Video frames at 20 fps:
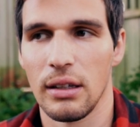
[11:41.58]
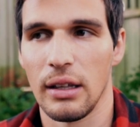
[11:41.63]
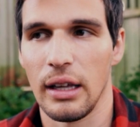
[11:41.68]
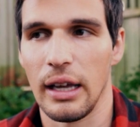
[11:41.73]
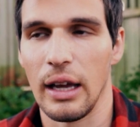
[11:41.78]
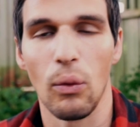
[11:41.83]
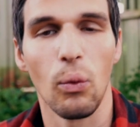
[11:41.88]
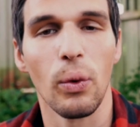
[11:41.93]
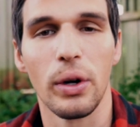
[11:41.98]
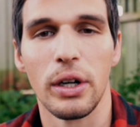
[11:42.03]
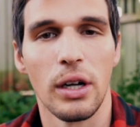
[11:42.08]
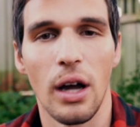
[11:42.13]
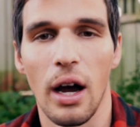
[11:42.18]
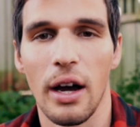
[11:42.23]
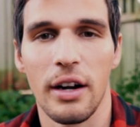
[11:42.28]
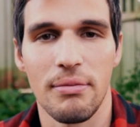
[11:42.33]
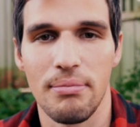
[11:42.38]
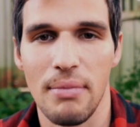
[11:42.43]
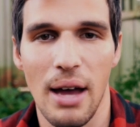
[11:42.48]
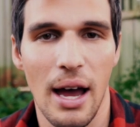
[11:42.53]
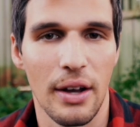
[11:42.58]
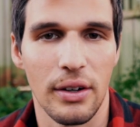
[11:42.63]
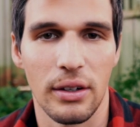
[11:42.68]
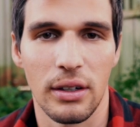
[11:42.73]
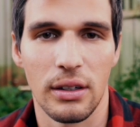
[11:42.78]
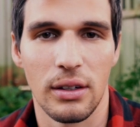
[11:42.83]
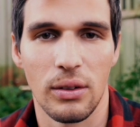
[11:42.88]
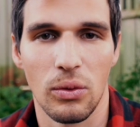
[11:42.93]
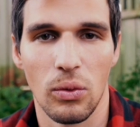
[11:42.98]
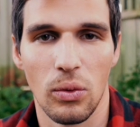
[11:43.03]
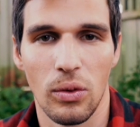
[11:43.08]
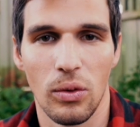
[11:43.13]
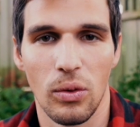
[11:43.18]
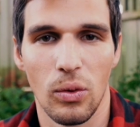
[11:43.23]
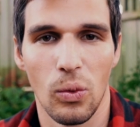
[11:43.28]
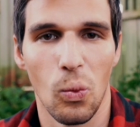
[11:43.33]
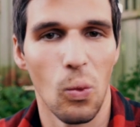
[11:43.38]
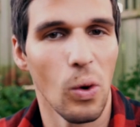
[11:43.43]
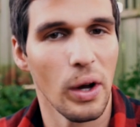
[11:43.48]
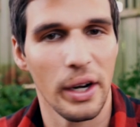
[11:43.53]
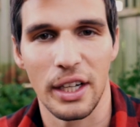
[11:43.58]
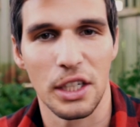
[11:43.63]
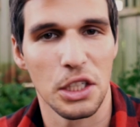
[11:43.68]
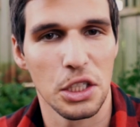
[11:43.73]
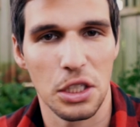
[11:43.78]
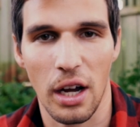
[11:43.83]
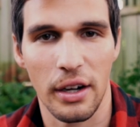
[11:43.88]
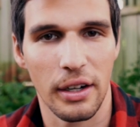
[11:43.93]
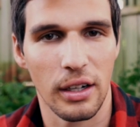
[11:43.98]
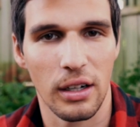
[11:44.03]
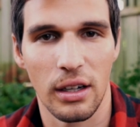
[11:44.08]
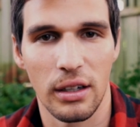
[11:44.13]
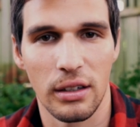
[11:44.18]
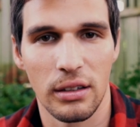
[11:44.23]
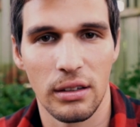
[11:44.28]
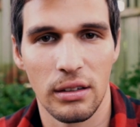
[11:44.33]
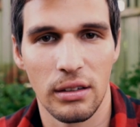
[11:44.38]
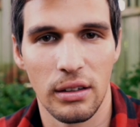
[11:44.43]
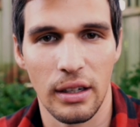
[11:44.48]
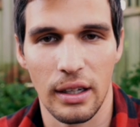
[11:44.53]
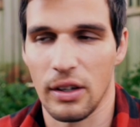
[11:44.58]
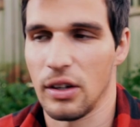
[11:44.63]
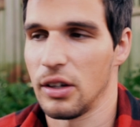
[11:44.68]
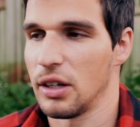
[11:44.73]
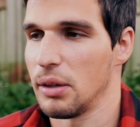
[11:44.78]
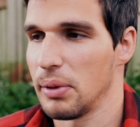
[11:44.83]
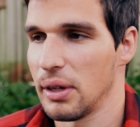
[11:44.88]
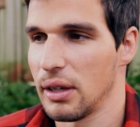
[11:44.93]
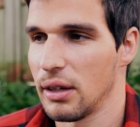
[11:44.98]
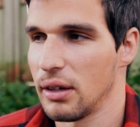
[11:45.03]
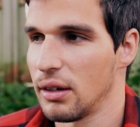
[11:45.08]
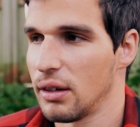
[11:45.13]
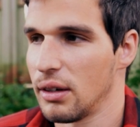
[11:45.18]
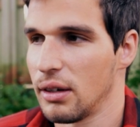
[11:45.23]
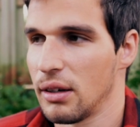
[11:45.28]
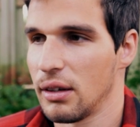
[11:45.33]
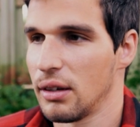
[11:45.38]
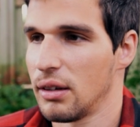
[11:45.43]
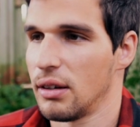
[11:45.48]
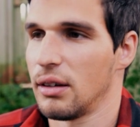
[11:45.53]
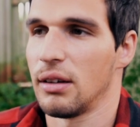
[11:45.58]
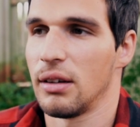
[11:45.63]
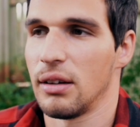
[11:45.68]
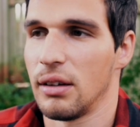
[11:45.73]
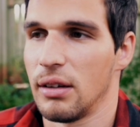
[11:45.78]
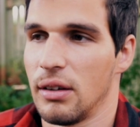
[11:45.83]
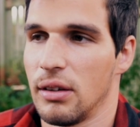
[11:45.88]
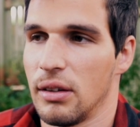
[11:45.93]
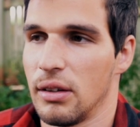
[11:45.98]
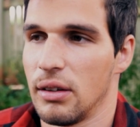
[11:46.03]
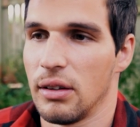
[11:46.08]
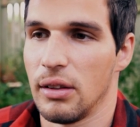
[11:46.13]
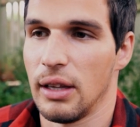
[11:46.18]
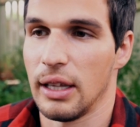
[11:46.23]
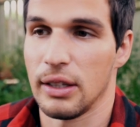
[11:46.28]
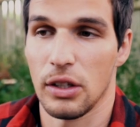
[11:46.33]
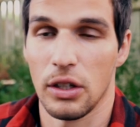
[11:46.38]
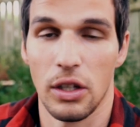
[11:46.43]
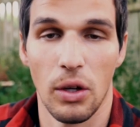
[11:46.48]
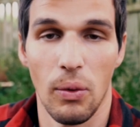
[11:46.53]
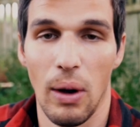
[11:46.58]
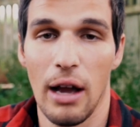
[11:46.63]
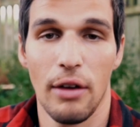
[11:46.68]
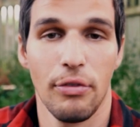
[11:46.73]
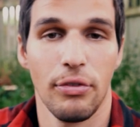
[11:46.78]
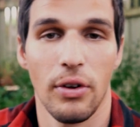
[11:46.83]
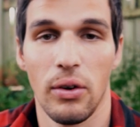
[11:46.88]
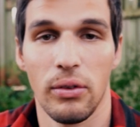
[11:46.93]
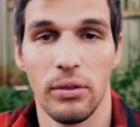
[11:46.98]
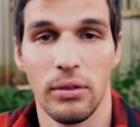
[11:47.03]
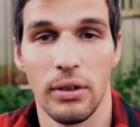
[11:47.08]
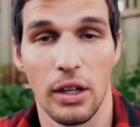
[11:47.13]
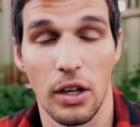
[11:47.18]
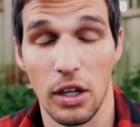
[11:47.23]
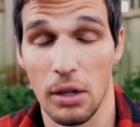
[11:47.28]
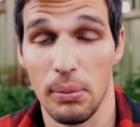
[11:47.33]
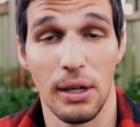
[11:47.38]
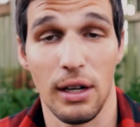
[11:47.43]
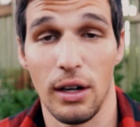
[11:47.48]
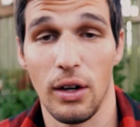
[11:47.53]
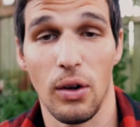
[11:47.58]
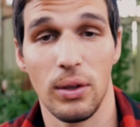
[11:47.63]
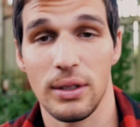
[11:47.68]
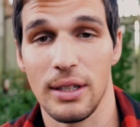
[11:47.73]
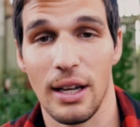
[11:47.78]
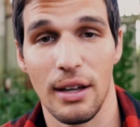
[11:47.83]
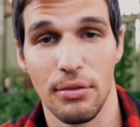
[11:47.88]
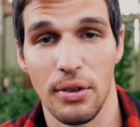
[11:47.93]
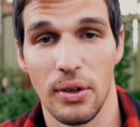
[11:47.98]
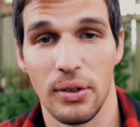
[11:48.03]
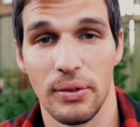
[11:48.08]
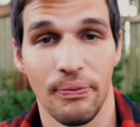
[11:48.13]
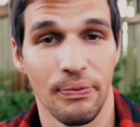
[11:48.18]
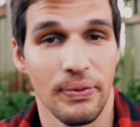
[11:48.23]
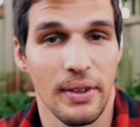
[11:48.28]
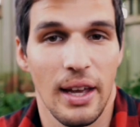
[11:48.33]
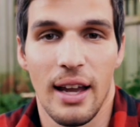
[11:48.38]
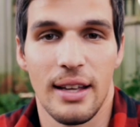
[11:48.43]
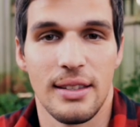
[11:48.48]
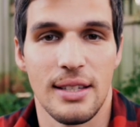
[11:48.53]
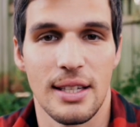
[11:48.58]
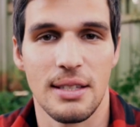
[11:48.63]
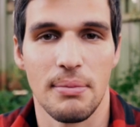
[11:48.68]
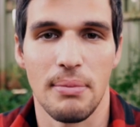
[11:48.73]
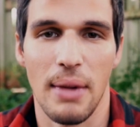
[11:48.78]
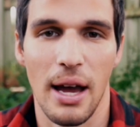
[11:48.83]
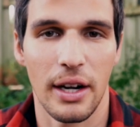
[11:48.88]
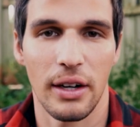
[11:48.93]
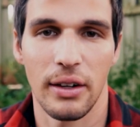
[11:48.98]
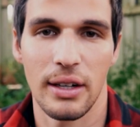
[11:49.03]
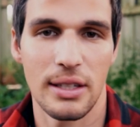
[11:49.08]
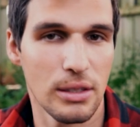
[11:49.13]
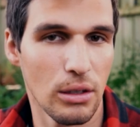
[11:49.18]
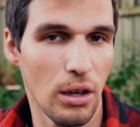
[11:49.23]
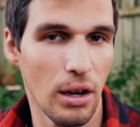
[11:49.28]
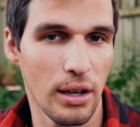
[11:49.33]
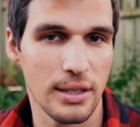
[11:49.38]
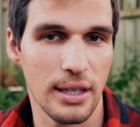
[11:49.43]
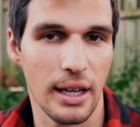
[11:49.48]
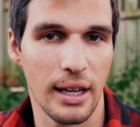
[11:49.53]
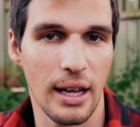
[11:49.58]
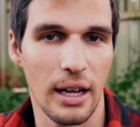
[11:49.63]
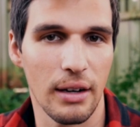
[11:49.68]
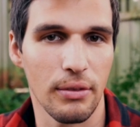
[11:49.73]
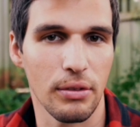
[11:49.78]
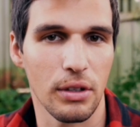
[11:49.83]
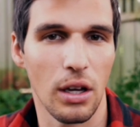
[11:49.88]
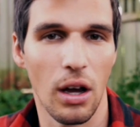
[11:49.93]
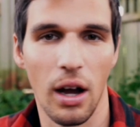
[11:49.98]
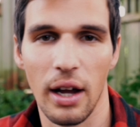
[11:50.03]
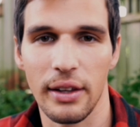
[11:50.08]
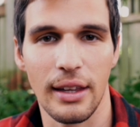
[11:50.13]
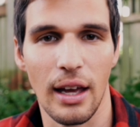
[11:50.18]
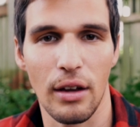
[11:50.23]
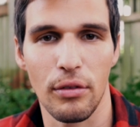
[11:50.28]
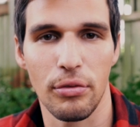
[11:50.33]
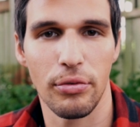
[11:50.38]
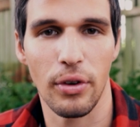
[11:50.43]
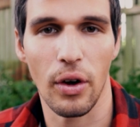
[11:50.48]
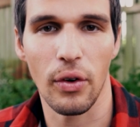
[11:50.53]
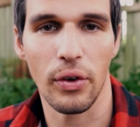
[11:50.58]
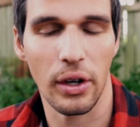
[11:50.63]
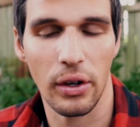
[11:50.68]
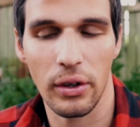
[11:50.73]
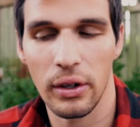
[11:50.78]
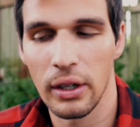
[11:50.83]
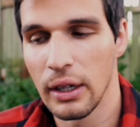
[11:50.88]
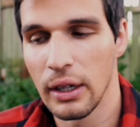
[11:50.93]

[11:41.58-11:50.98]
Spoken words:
it would not have mattered what I shot it on. It could have been like the new iPhone, could have been an old iPhone. It doesn't matter as long as I kind of got that photo.